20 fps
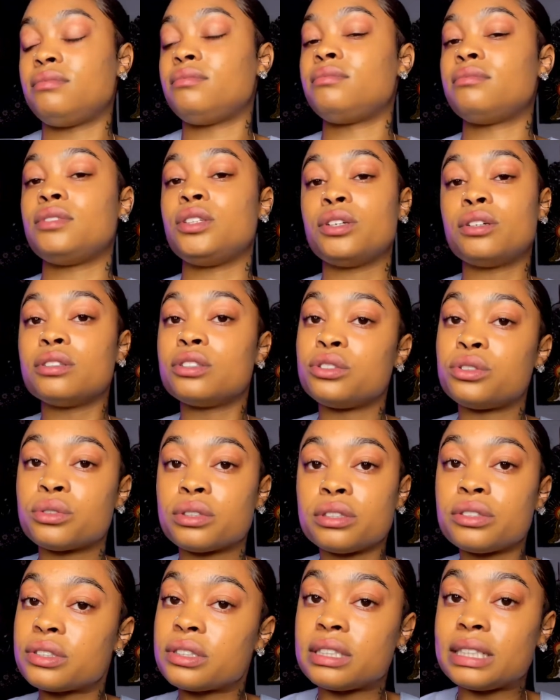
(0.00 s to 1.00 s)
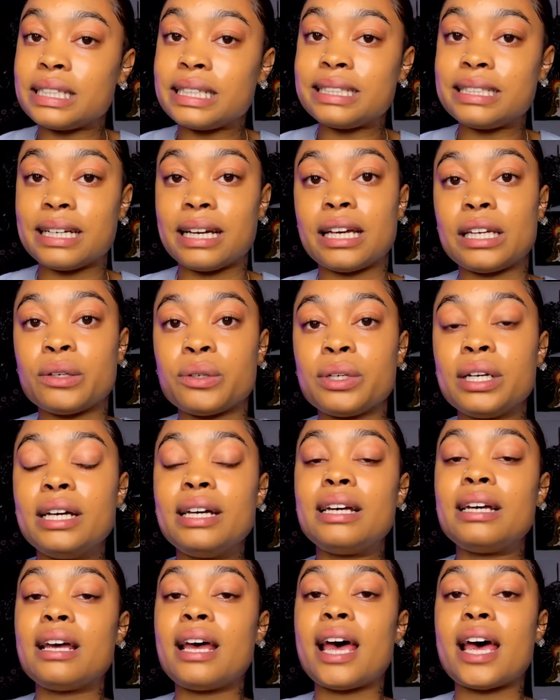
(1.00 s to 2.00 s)
you're on the Jordan Christina channel.
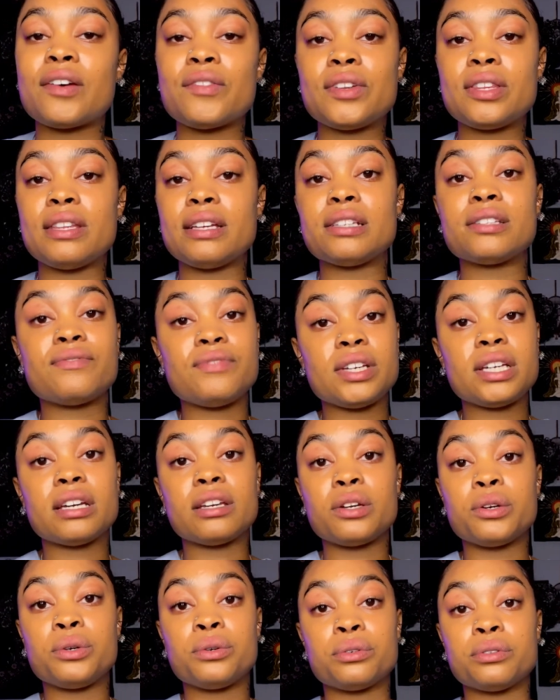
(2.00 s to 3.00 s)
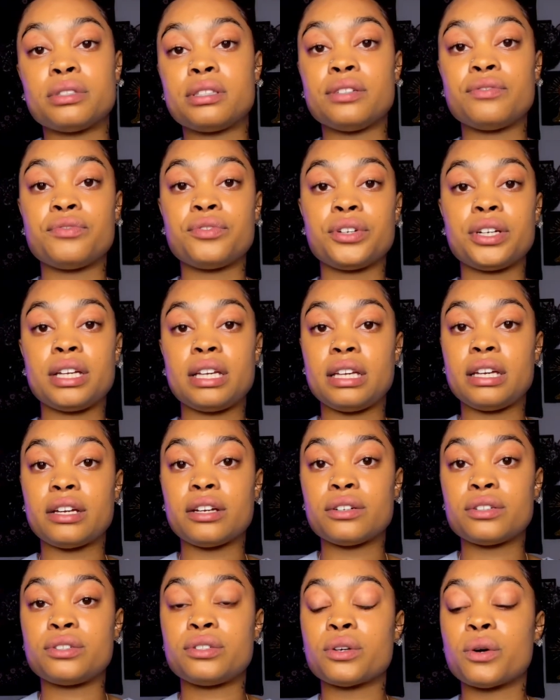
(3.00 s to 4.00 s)
Everything's vegan and cruelty free
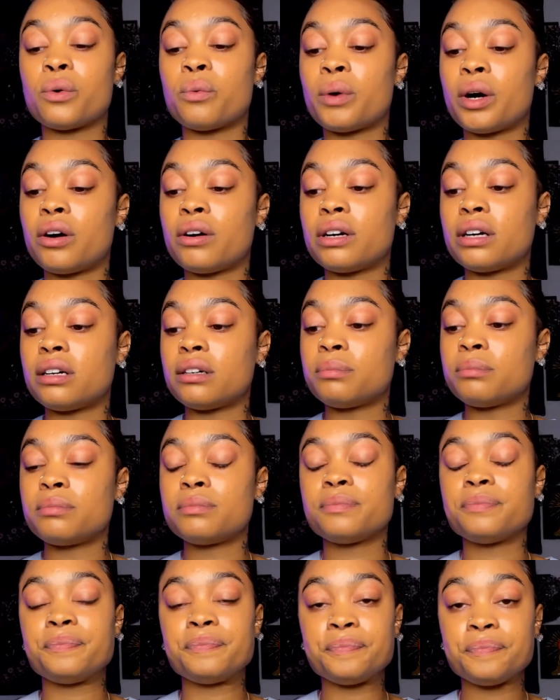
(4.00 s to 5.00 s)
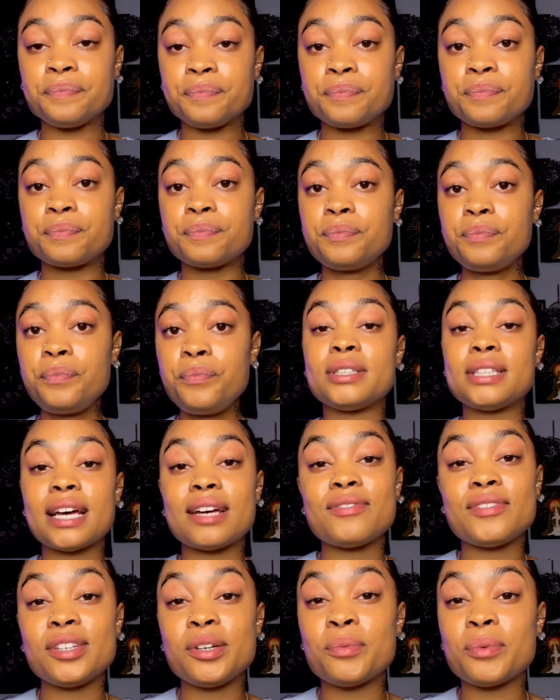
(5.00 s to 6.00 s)
here, so welcome.
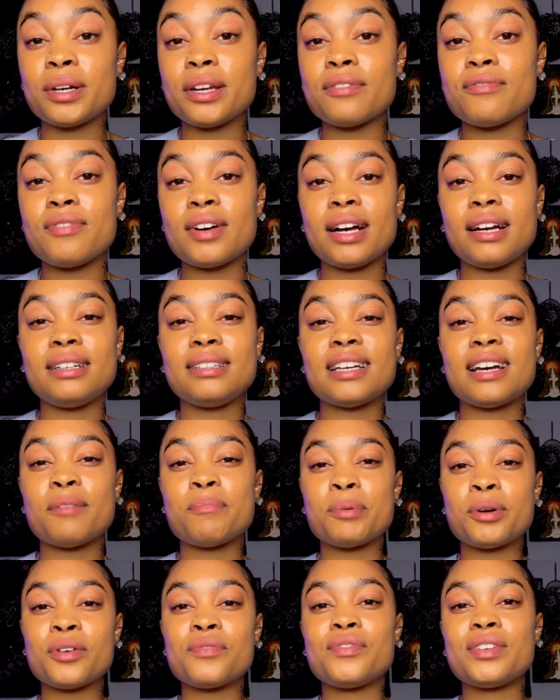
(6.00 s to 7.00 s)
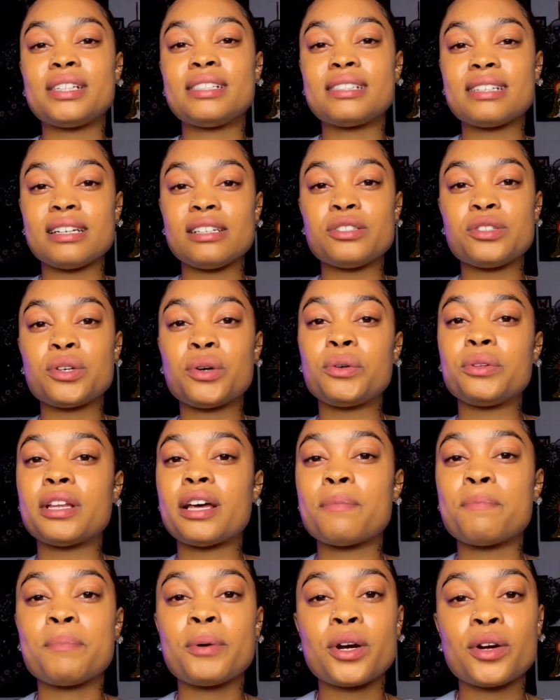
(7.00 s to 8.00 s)
Definitely want to find that perfect skin tone,
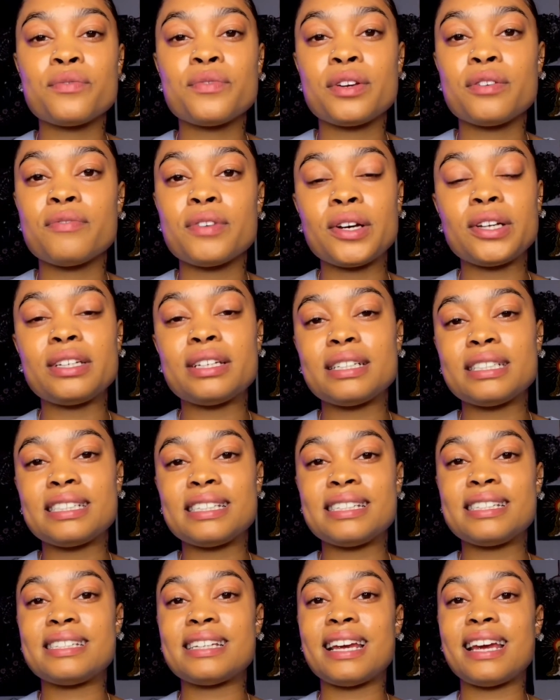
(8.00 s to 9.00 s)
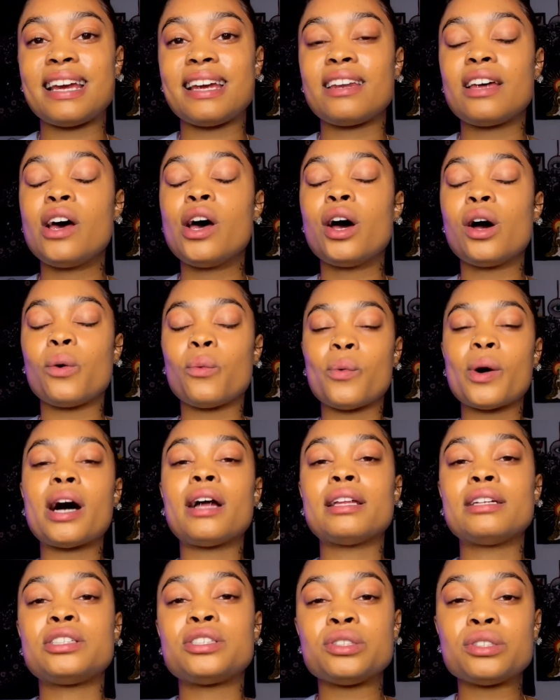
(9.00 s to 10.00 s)
that perfect foundation shade
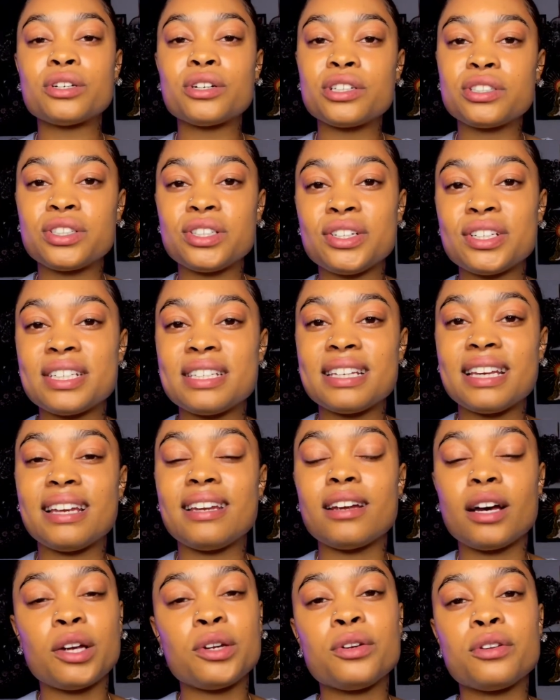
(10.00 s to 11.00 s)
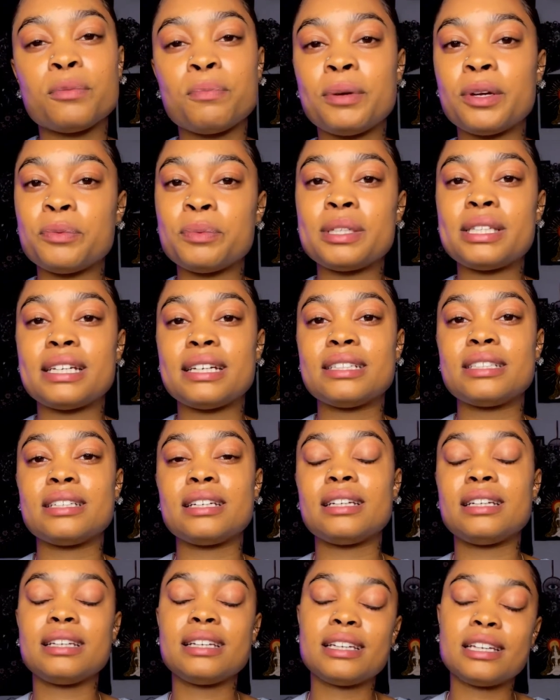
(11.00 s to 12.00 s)
while it's nourishing your skin under the
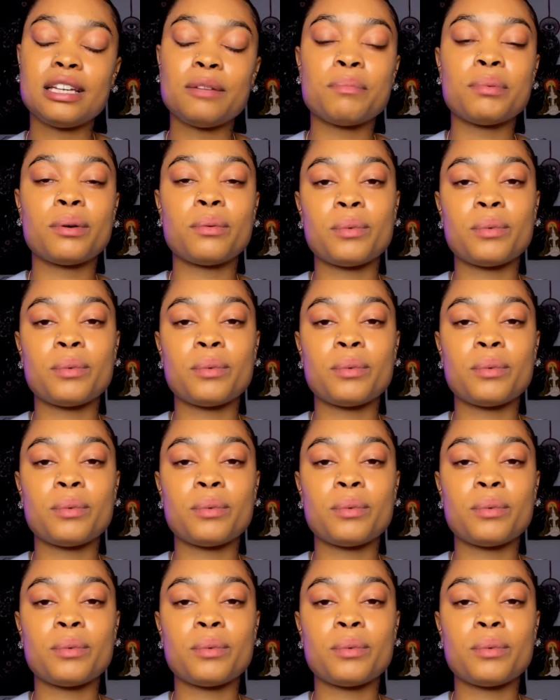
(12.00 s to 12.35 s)
pigmentation. Keep on